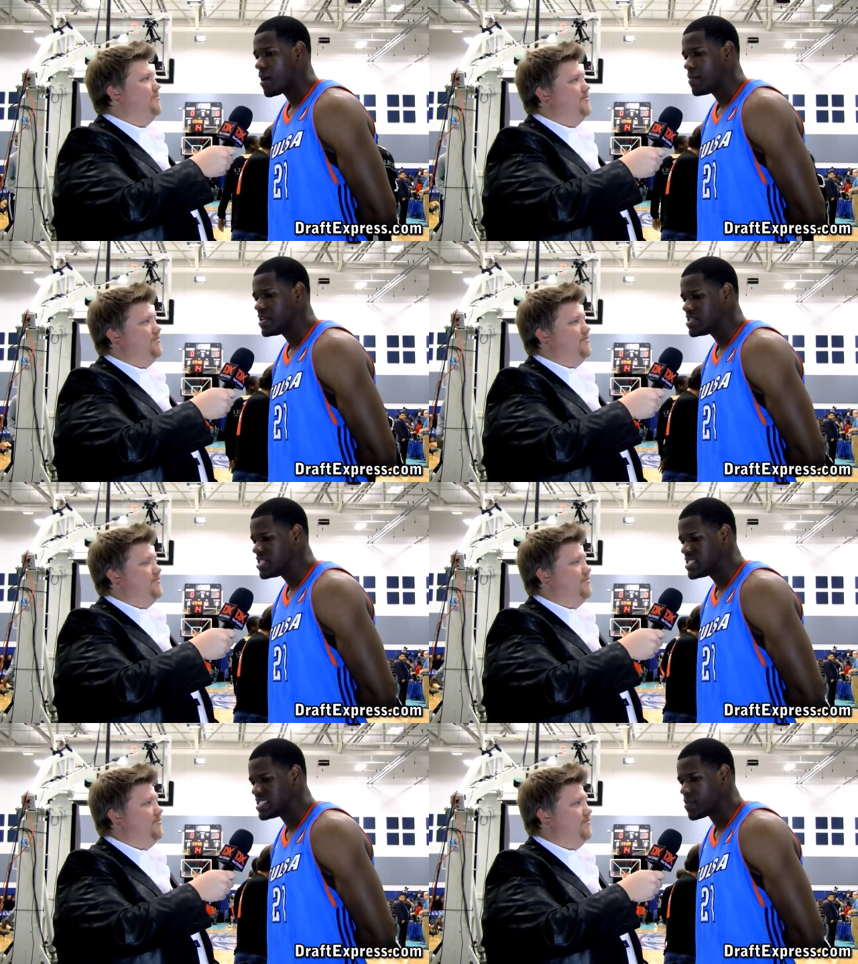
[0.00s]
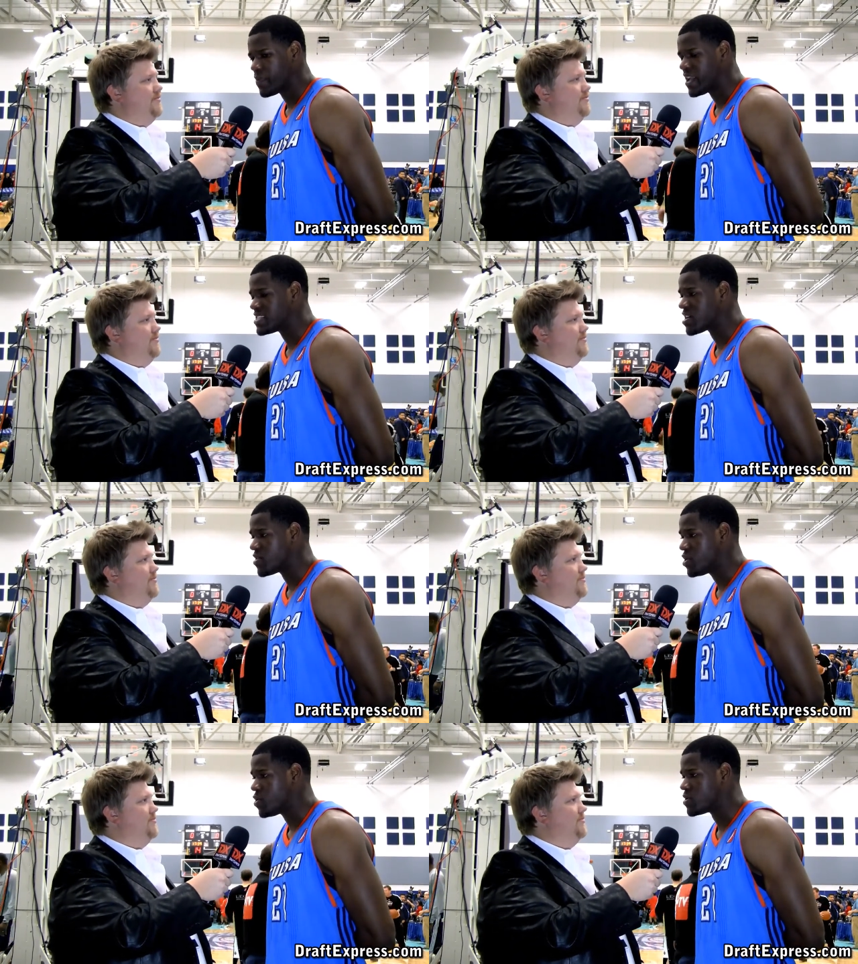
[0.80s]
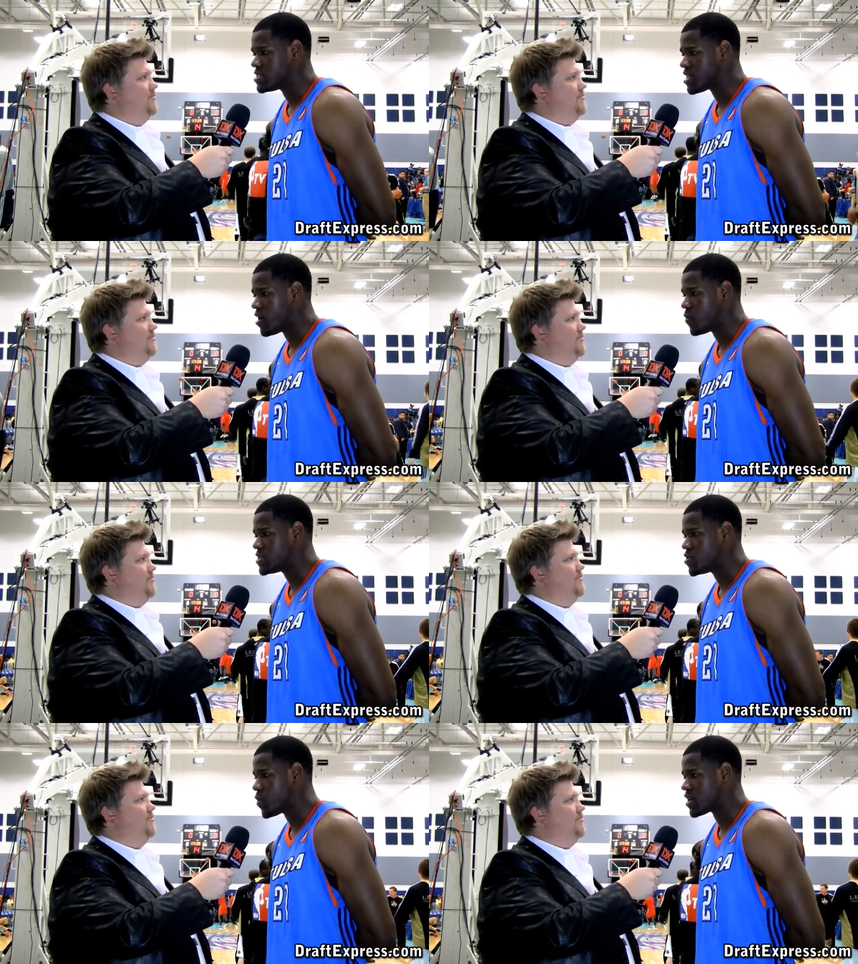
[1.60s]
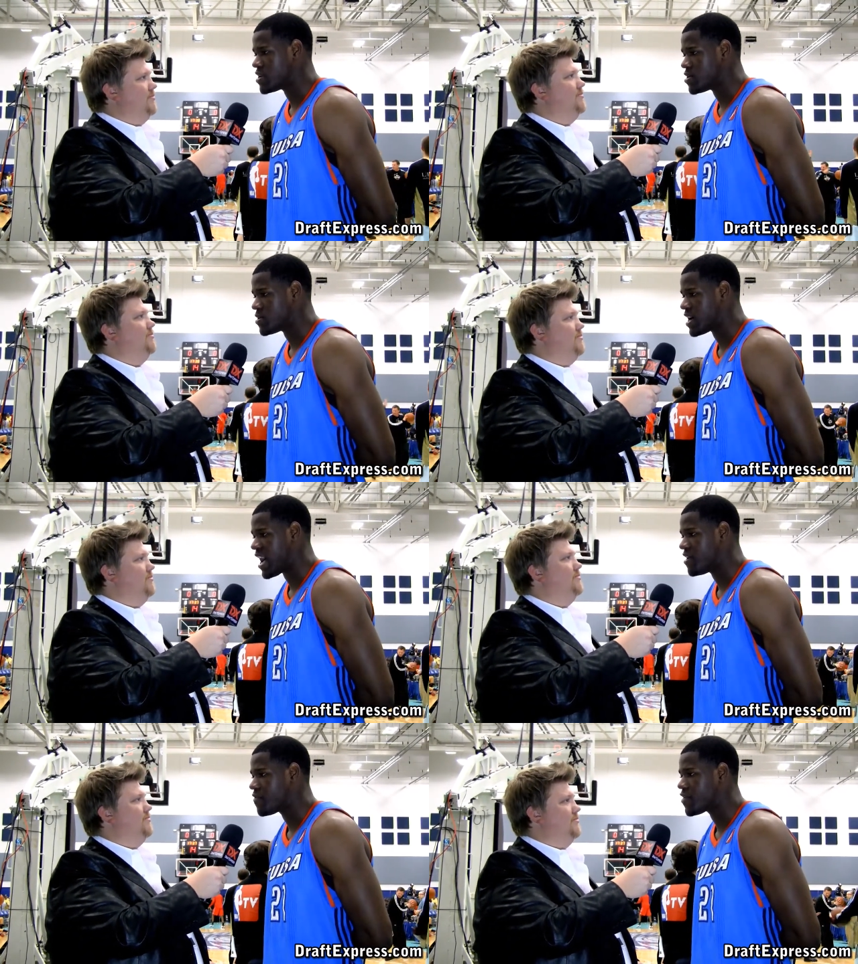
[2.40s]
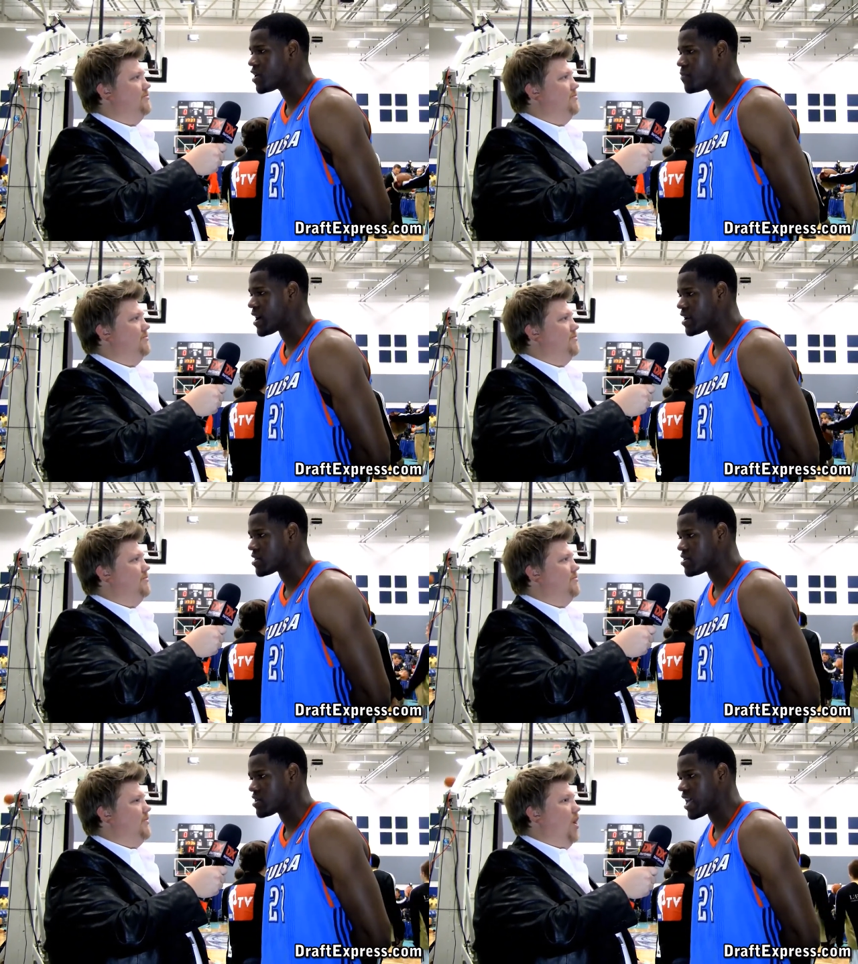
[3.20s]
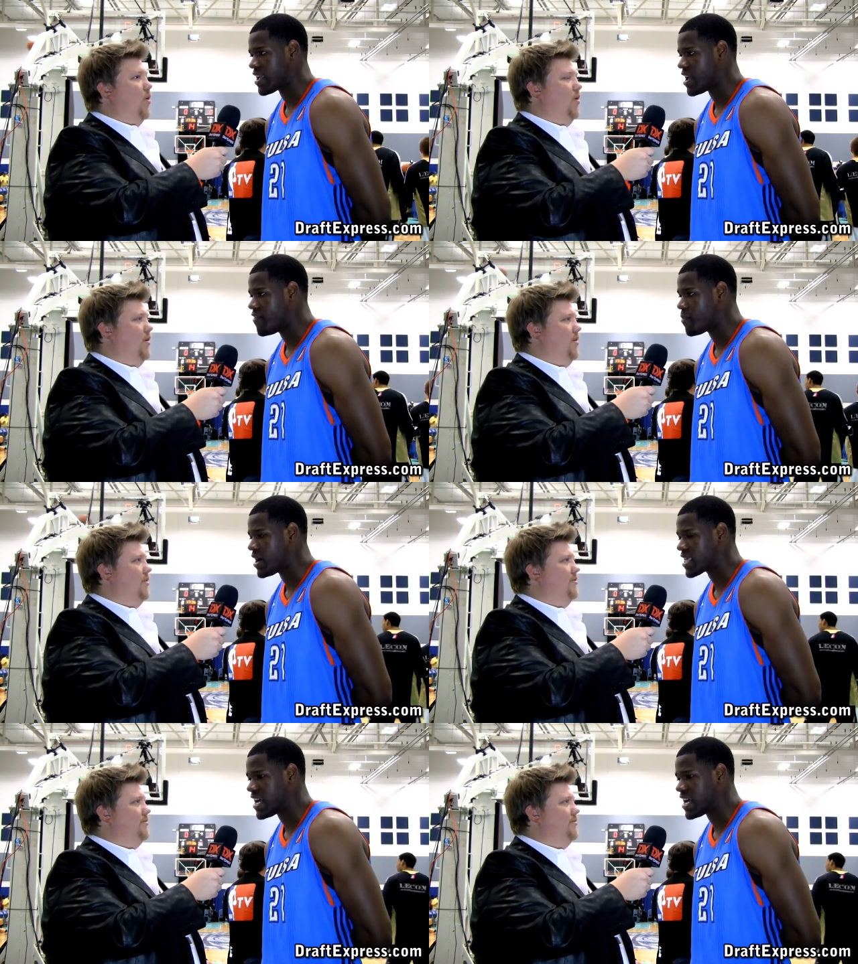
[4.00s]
Speaker 1: It just depends on you. It's on what you want to do and how you feel about it. Like, everybody